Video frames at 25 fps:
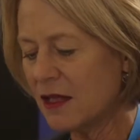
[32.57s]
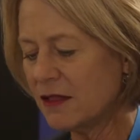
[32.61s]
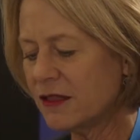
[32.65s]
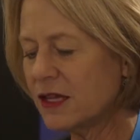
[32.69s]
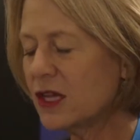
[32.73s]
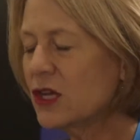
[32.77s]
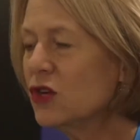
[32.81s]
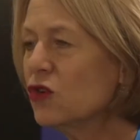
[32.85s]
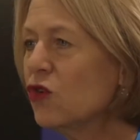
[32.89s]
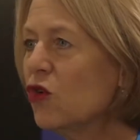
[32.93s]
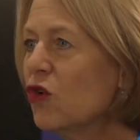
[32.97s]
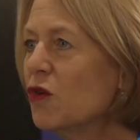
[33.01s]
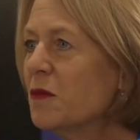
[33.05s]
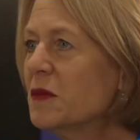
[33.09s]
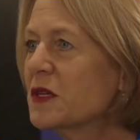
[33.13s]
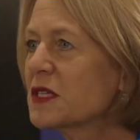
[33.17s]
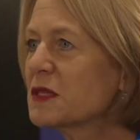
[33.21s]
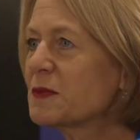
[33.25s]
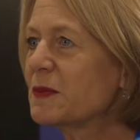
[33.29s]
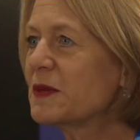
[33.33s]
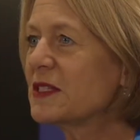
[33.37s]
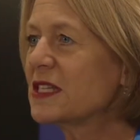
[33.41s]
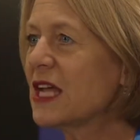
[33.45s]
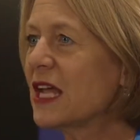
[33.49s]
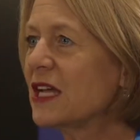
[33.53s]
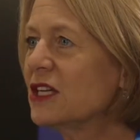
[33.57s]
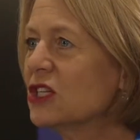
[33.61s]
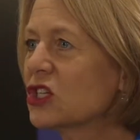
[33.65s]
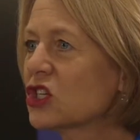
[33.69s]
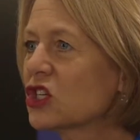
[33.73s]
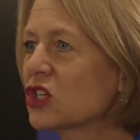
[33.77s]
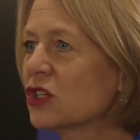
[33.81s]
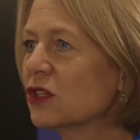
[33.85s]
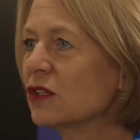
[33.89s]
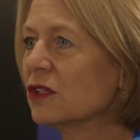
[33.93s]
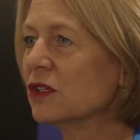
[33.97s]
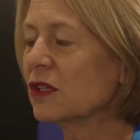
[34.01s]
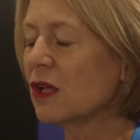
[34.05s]
the enormous
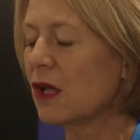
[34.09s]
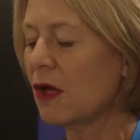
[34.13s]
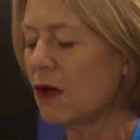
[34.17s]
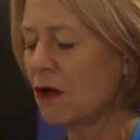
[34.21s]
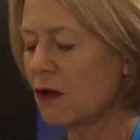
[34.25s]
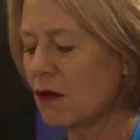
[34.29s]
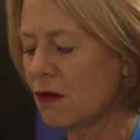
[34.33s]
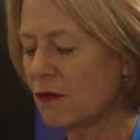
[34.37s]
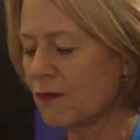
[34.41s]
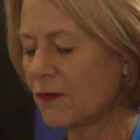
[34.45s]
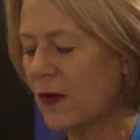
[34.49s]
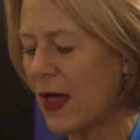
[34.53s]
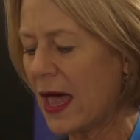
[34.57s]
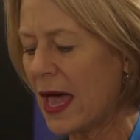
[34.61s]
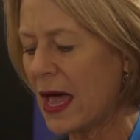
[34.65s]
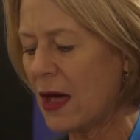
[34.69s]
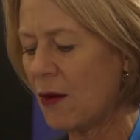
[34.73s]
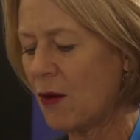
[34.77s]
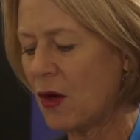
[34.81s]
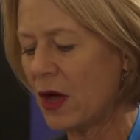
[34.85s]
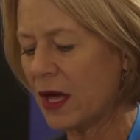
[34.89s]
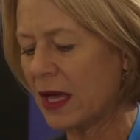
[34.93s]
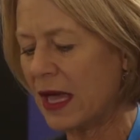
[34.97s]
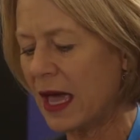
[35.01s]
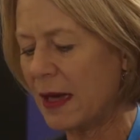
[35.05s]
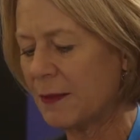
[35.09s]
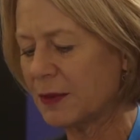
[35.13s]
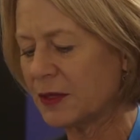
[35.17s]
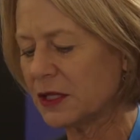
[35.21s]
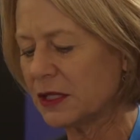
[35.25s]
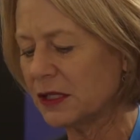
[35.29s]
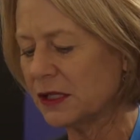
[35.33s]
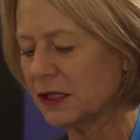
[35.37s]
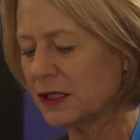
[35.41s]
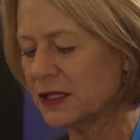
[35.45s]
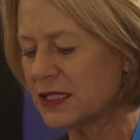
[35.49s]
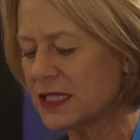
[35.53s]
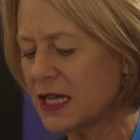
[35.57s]
potential of our
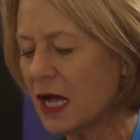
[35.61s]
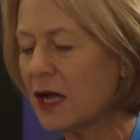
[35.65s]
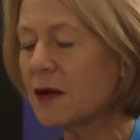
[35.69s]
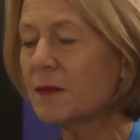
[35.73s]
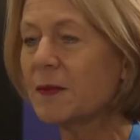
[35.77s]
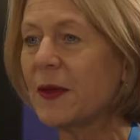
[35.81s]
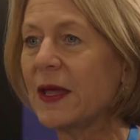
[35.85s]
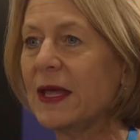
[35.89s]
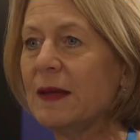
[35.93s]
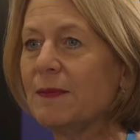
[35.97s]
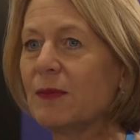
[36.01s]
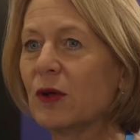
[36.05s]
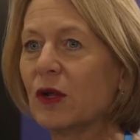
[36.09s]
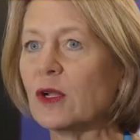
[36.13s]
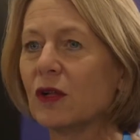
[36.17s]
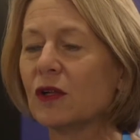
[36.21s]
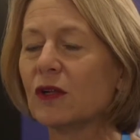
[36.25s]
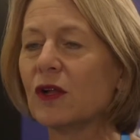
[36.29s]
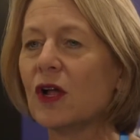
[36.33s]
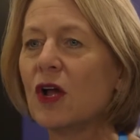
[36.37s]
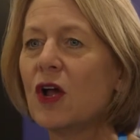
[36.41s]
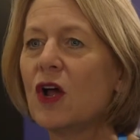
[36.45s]
capital's young people